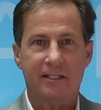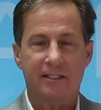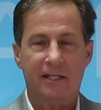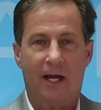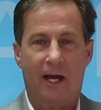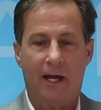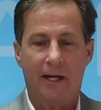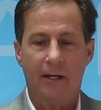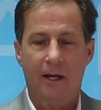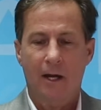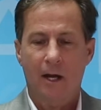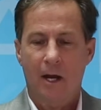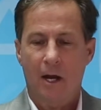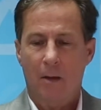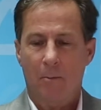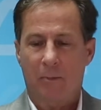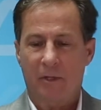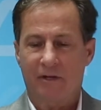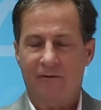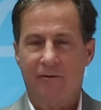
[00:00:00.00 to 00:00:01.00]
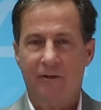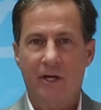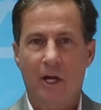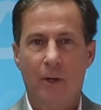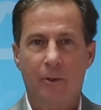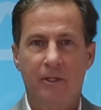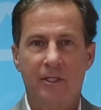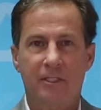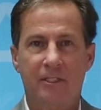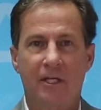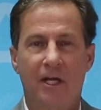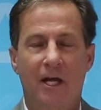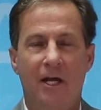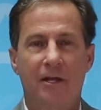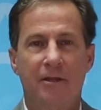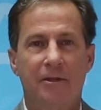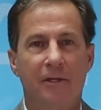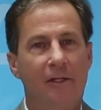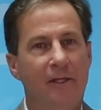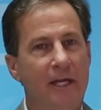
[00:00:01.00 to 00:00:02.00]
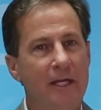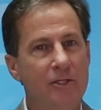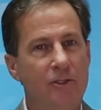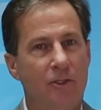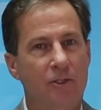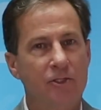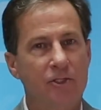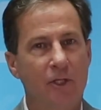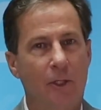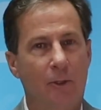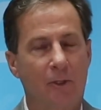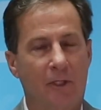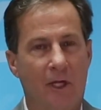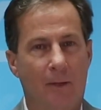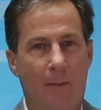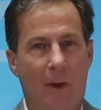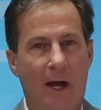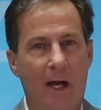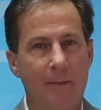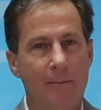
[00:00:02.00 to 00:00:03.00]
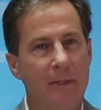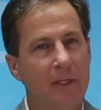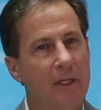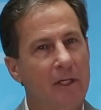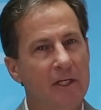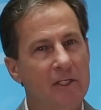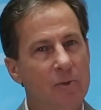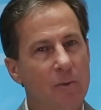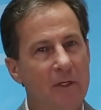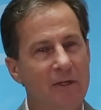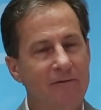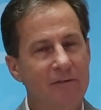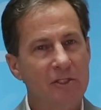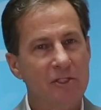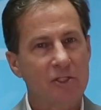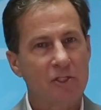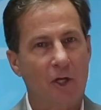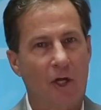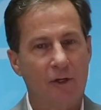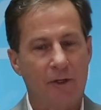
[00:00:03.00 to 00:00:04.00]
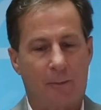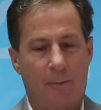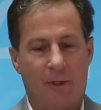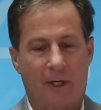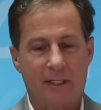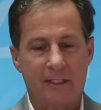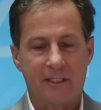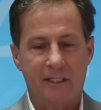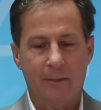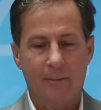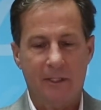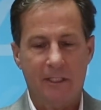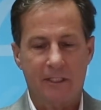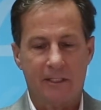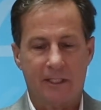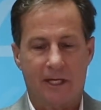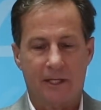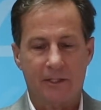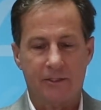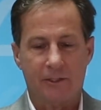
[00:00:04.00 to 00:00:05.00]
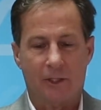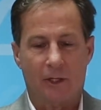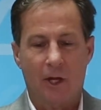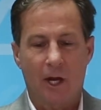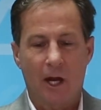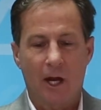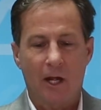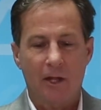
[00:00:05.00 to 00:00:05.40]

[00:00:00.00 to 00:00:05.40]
is on. But if you notice, the lasers don't come on because we've installed a proximity sensor.